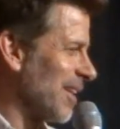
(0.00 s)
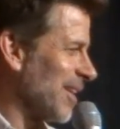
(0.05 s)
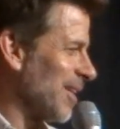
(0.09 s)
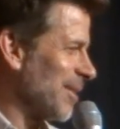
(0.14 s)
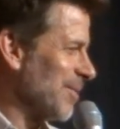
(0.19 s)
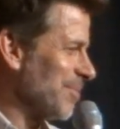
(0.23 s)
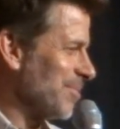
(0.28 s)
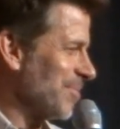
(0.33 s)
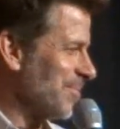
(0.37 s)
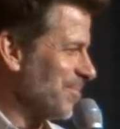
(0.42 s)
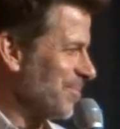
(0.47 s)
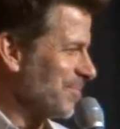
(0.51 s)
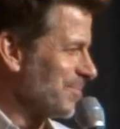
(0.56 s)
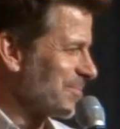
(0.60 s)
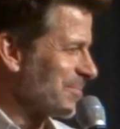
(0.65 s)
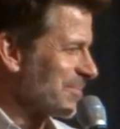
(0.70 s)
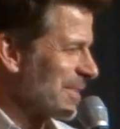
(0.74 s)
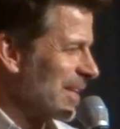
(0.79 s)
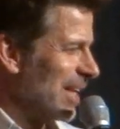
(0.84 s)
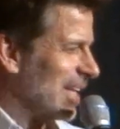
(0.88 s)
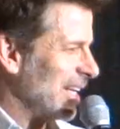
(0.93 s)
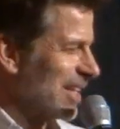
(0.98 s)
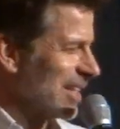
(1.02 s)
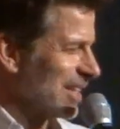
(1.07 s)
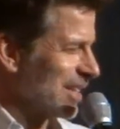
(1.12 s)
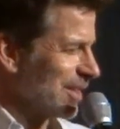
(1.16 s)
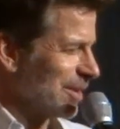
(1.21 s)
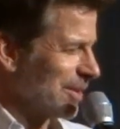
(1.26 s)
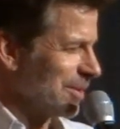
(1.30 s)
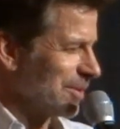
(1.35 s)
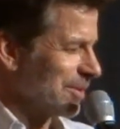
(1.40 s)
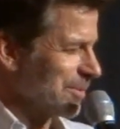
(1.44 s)
um, you
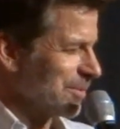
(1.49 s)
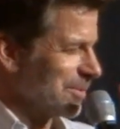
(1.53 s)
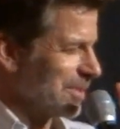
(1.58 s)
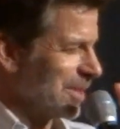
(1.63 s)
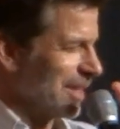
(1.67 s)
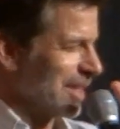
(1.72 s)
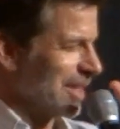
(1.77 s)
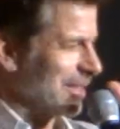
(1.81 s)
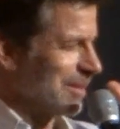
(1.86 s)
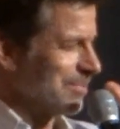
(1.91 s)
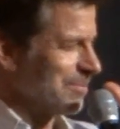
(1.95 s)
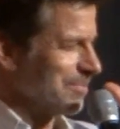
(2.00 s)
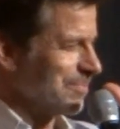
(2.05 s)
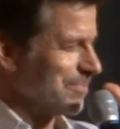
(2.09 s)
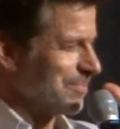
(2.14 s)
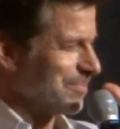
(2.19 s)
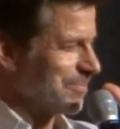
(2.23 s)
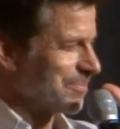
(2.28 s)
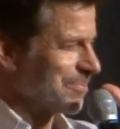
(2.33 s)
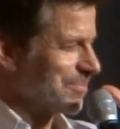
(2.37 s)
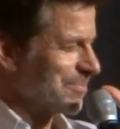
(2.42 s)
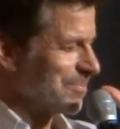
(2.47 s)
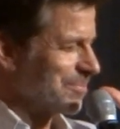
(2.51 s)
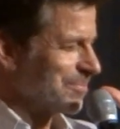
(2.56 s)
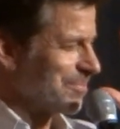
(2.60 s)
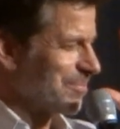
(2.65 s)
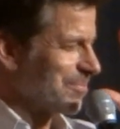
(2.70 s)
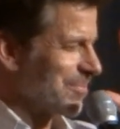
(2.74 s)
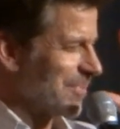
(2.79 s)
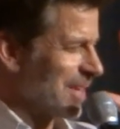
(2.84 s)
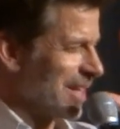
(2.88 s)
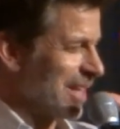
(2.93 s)
know, um,
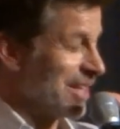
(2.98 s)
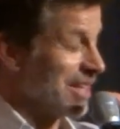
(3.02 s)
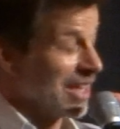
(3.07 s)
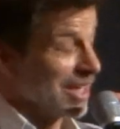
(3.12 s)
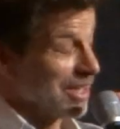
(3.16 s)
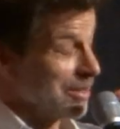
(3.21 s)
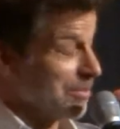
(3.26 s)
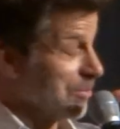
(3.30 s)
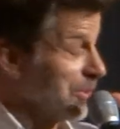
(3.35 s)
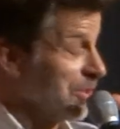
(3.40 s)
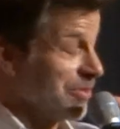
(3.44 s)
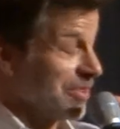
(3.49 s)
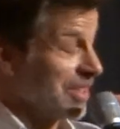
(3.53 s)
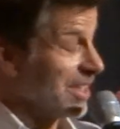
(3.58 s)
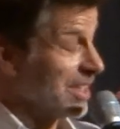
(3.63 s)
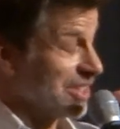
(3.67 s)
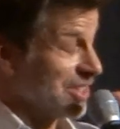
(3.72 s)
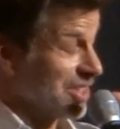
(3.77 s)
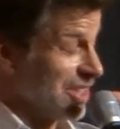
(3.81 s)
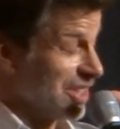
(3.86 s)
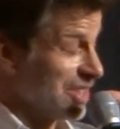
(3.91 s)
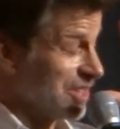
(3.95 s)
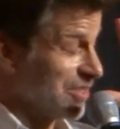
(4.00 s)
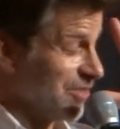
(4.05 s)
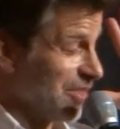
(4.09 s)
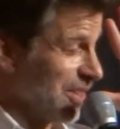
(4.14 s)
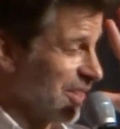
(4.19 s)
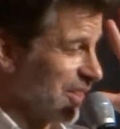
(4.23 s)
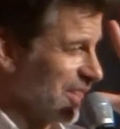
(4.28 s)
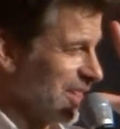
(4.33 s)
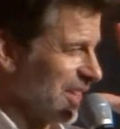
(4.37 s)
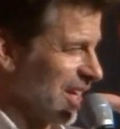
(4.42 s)
in, in the movie, she's
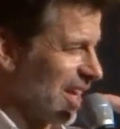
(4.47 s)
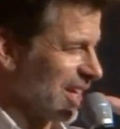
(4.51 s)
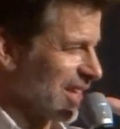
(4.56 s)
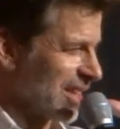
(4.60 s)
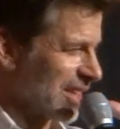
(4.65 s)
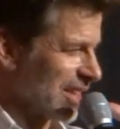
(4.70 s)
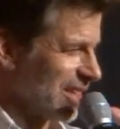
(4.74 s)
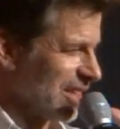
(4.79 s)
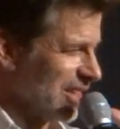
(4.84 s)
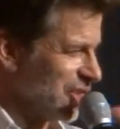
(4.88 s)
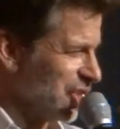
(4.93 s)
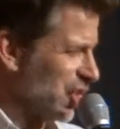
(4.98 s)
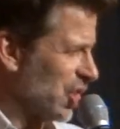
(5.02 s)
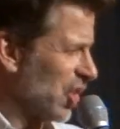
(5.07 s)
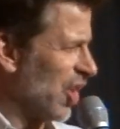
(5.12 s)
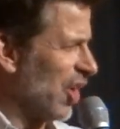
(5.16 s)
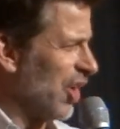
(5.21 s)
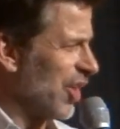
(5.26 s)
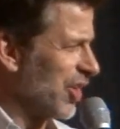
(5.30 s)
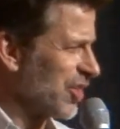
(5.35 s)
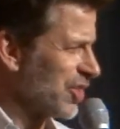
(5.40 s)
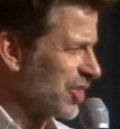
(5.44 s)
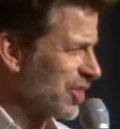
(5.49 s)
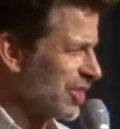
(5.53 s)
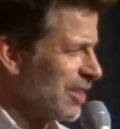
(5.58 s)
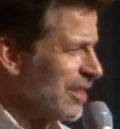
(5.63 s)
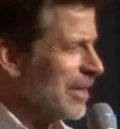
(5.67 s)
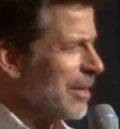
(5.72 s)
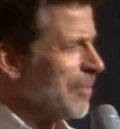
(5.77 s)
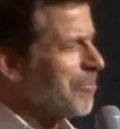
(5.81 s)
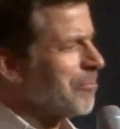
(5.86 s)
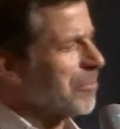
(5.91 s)
very like in charge,
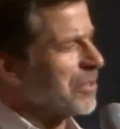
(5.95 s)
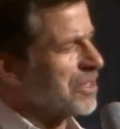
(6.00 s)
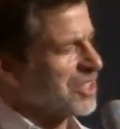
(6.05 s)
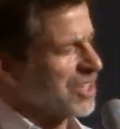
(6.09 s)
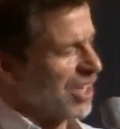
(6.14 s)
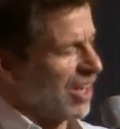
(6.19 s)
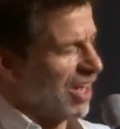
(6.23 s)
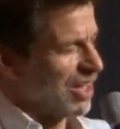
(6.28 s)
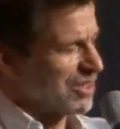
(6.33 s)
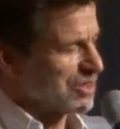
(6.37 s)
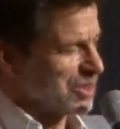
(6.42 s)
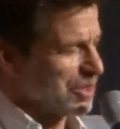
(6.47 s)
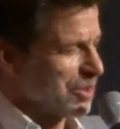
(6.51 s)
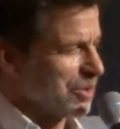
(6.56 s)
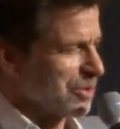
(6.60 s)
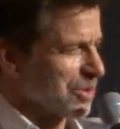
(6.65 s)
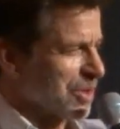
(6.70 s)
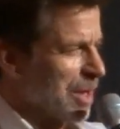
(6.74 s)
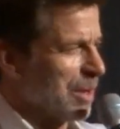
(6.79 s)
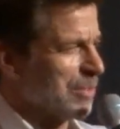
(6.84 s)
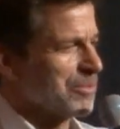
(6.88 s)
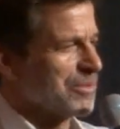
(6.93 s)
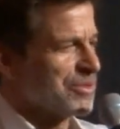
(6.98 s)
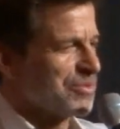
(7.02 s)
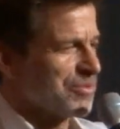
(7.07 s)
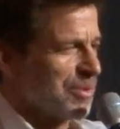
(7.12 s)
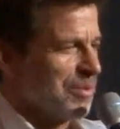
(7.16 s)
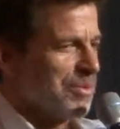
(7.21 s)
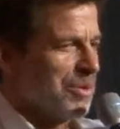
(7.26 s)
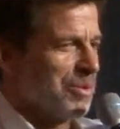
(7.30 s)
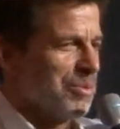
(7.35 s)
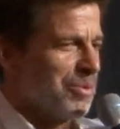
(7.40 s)
but she also comes
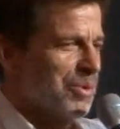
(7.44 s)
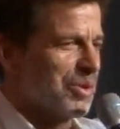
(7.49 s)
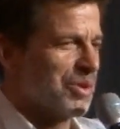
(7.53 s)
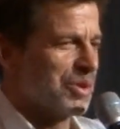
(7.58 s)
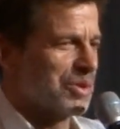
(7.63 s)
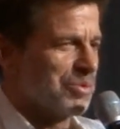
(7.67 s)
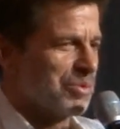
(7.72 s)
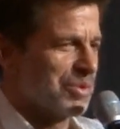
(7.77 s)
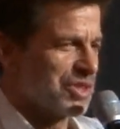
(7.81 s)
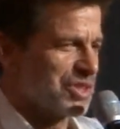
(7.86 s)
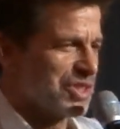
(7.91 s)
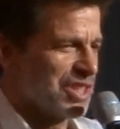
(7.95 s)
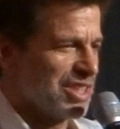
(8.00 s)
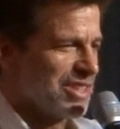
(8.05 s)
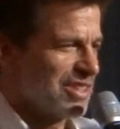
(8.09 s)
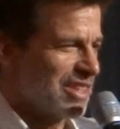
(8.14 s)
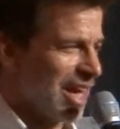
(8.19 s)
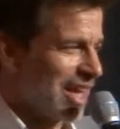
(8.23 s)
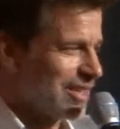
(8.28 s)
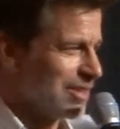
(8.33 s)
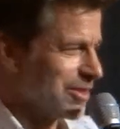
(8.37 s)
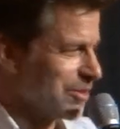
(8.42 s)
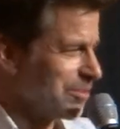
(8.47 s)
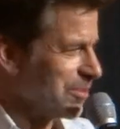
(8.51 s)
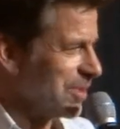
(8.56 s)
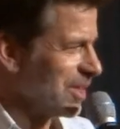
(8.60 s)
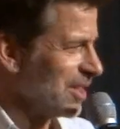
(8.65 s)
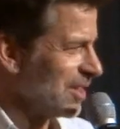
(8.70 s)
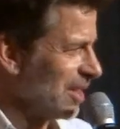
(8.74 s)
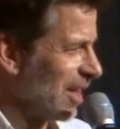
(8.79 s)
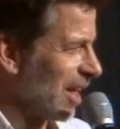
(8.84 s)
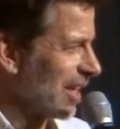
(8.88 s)
from a world where she's had to
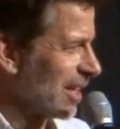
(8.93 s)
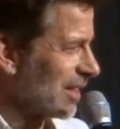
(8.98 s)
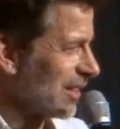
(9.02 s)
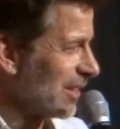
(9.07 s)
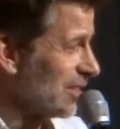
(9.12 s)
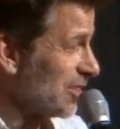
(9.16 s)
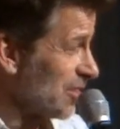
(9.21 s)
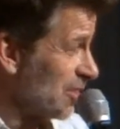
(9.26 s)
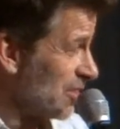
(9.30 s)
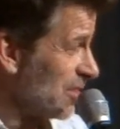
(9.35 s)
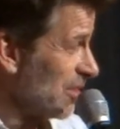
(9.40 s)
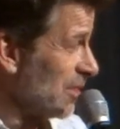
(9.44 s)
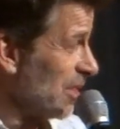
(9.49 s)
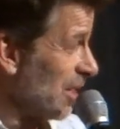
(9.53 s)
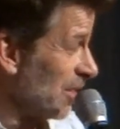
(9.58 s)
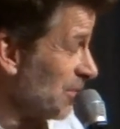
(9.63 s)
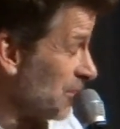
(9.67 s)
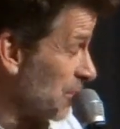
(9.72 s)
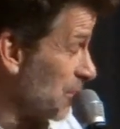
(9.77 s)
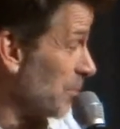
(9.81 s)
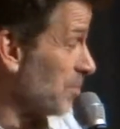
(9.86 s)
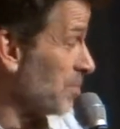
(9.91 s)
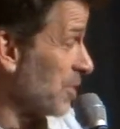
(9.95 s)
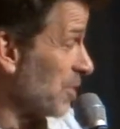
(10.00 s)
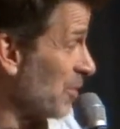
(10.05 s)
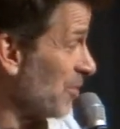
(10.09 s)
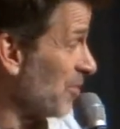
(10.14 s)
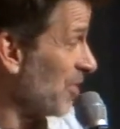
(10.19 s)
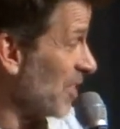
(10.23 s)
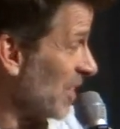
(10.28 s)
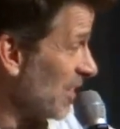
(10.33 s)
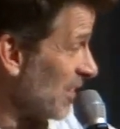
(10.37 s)
be like a
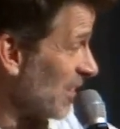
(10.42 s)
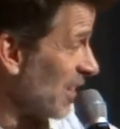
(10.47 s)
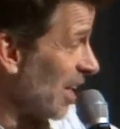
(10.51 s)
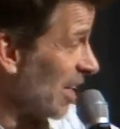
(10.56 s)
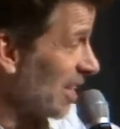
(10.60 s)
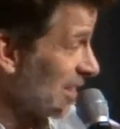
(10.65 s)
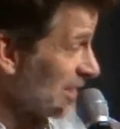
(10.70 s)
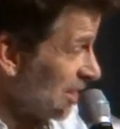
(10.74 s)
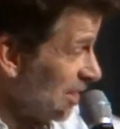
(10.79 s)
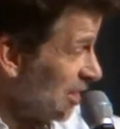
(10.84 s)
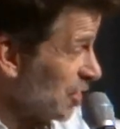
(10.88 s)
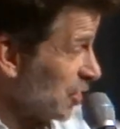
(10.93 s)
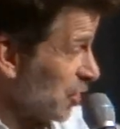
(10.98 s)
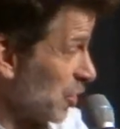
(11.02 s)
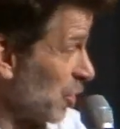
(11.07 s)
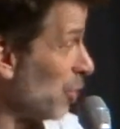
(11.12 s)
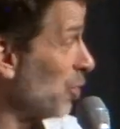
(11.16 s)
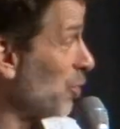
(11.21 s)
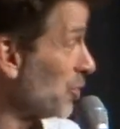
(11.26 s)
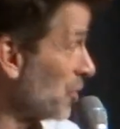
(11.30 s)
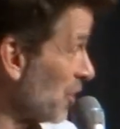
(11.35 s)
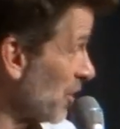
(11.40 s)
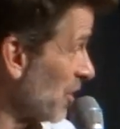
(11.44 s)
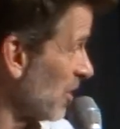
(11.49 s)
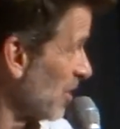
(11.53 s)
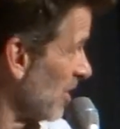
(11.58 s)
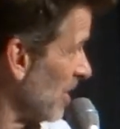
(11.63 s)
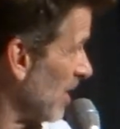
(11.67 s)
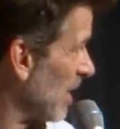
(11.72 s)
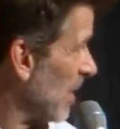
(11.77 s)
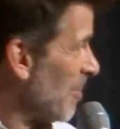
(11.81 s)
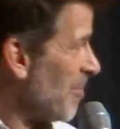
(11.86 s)
subservient like soldier.
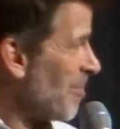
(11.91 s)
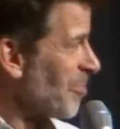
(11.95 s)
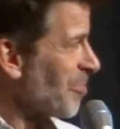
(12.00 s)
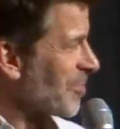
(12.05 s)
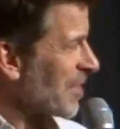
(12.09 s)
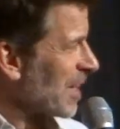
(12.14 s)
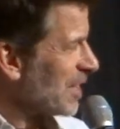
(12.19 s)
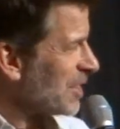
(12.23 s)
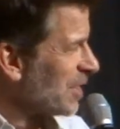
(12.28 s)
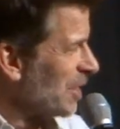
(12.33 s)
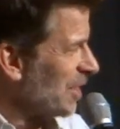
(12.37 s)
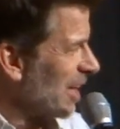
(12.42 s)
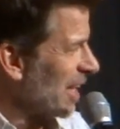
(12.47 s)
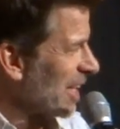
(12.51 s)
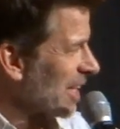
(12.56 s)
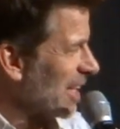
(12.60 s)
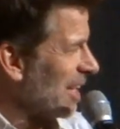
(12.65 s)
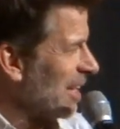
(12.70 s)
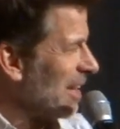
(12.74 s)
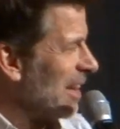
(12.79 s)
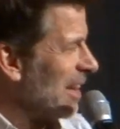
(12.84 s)
So like